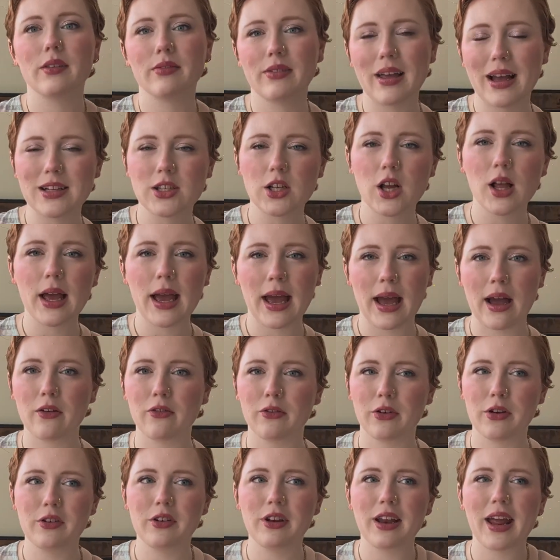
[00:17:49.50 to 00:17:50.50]
that's all I have
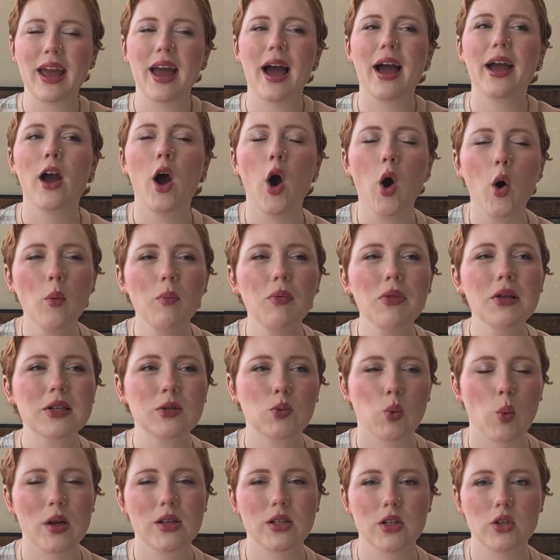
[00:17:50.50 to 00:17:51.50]
for you today. I hope this
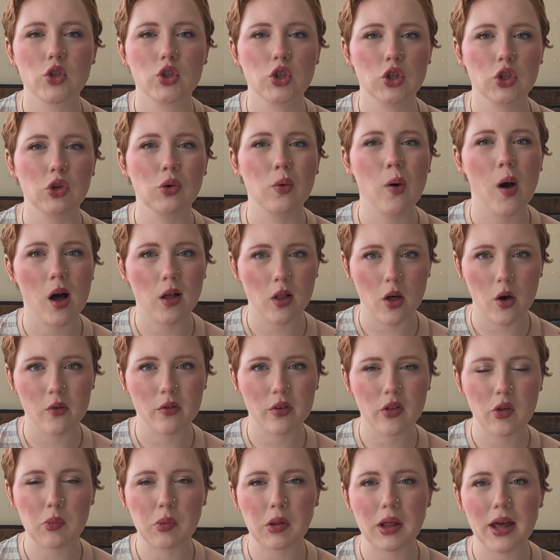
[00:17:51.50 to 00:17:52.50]
wasn't too all
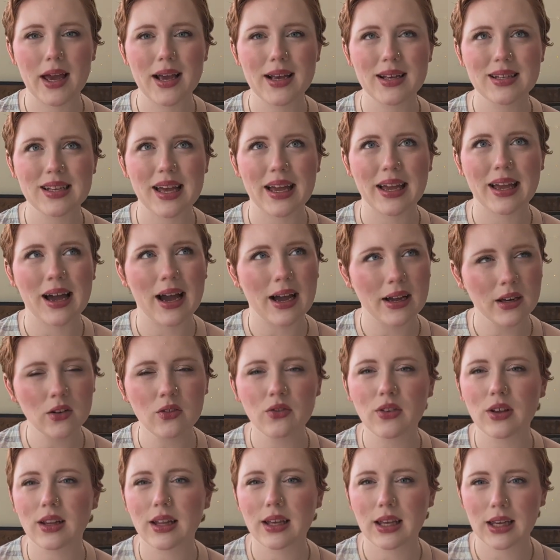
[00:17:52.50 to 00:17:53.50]
over the place. I kind of
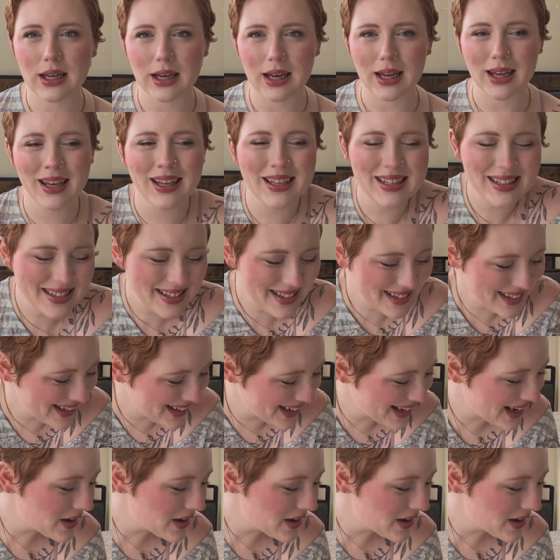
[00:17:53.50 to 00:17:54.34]
feel like it is.